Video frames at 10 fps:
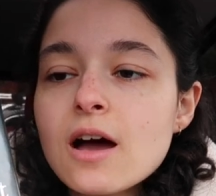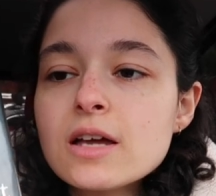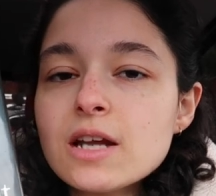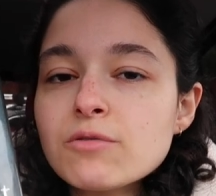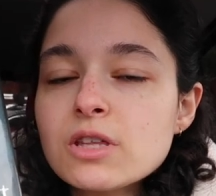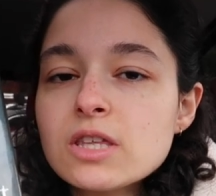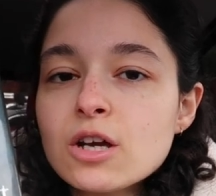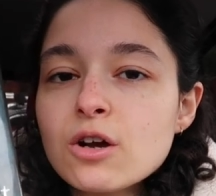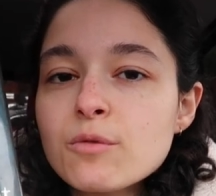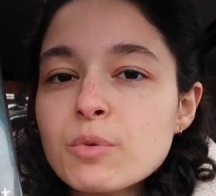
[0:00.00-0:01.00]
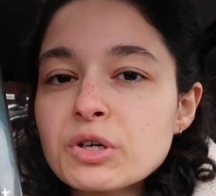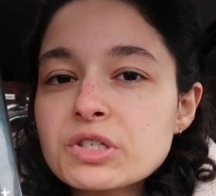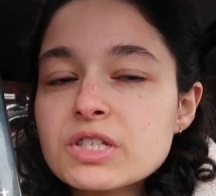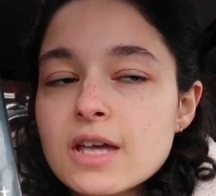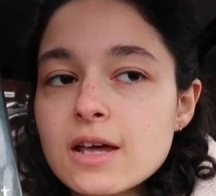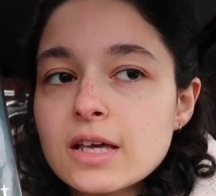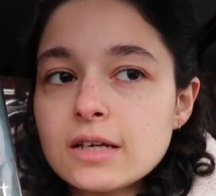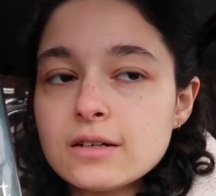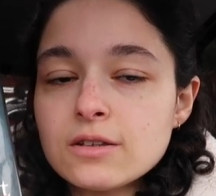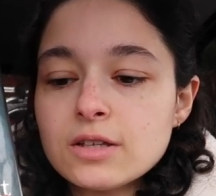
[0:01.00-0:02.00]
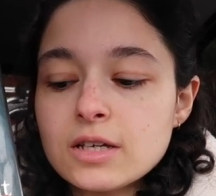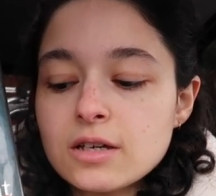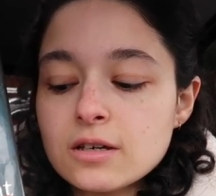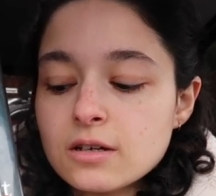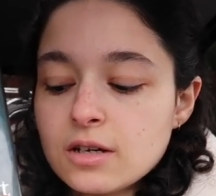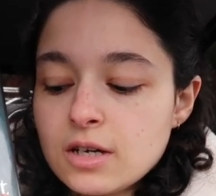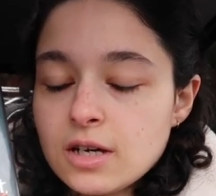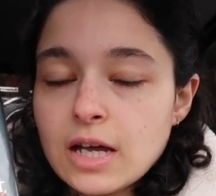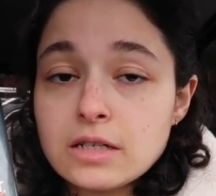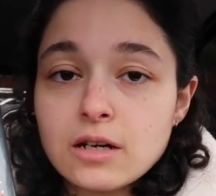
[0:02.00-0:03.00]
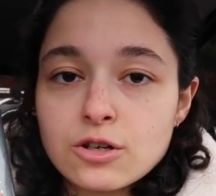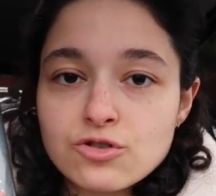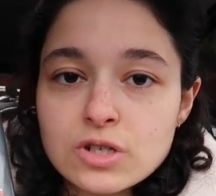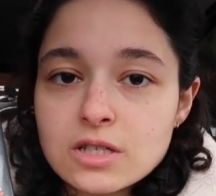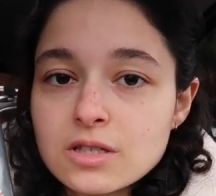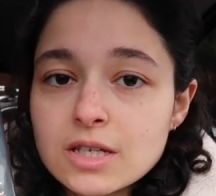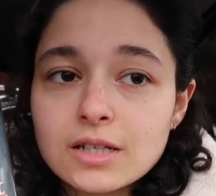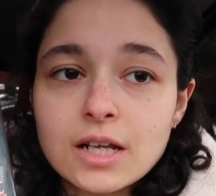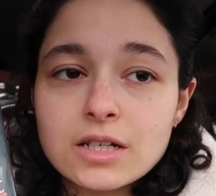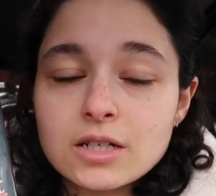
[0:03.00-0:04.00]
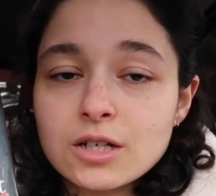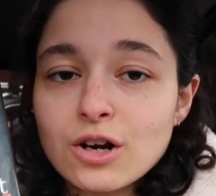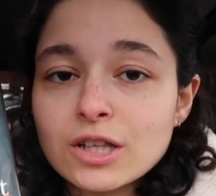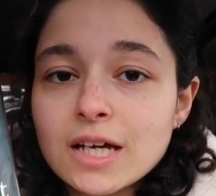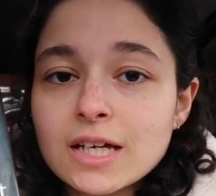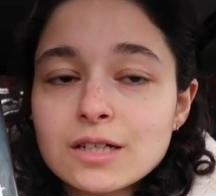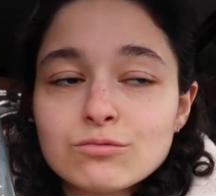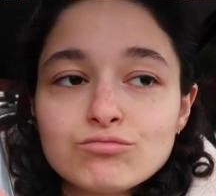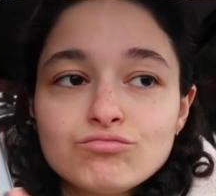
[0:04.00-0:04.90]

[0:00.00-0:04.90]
I definitely think her books set in the 1800s in London are like